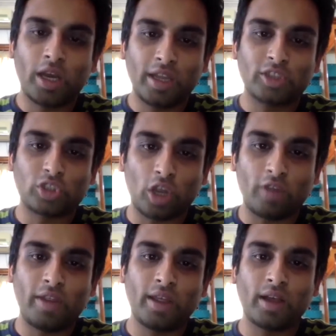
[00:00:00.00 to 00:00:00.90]
in
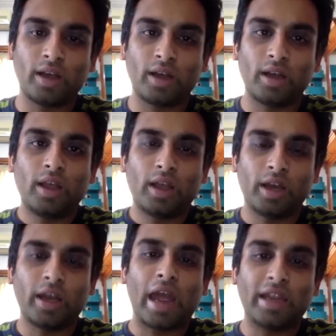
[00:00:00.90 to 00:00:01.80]
solving
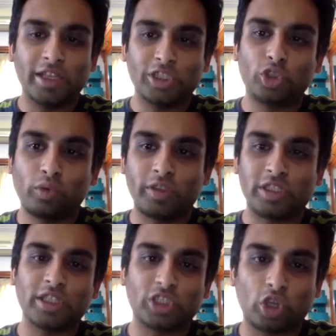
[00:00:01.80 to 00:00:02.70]
an issue which
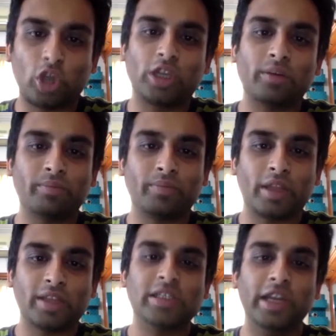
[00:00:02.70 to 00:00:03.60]
in the short term
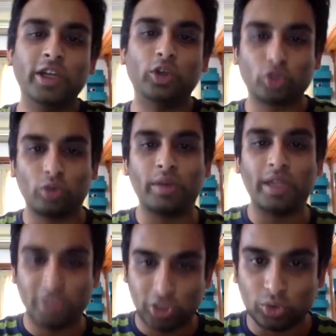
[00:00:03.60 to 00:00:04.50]
is leading to so many
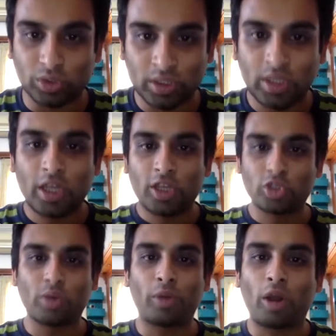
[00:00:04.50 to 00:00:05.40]
issues.
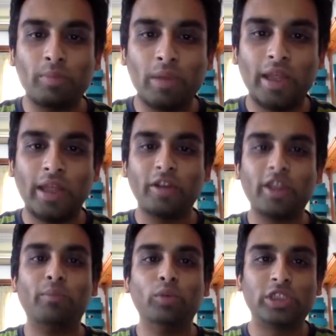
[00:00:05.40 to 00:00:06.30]
So probably even
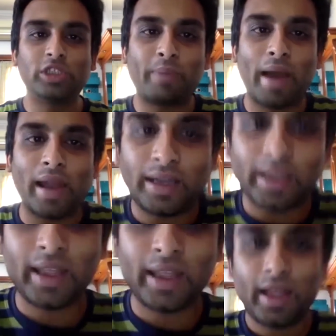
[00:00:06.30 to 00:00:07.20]
the
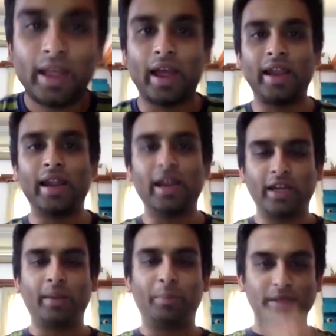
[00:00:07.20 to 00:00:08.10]
municipality and
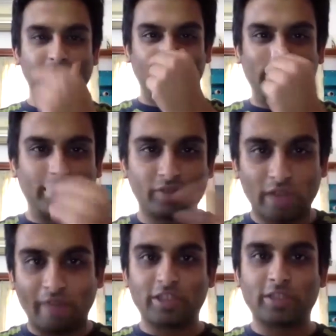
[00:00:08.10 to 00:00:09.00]
elected representatives will
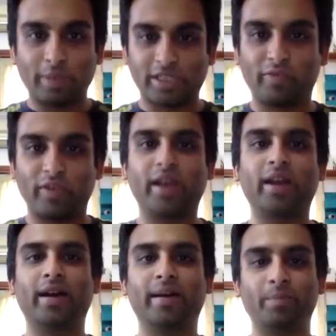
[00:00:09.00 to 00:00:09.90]
have a specific
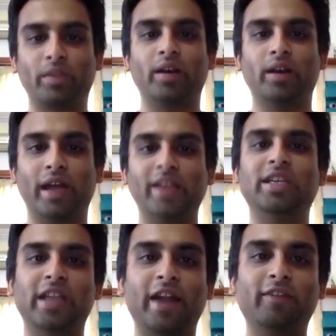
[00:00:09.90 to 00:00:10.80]

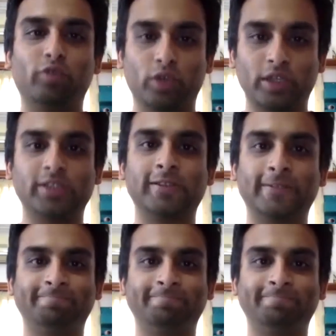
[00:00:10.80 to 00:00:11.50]
agenda in focus.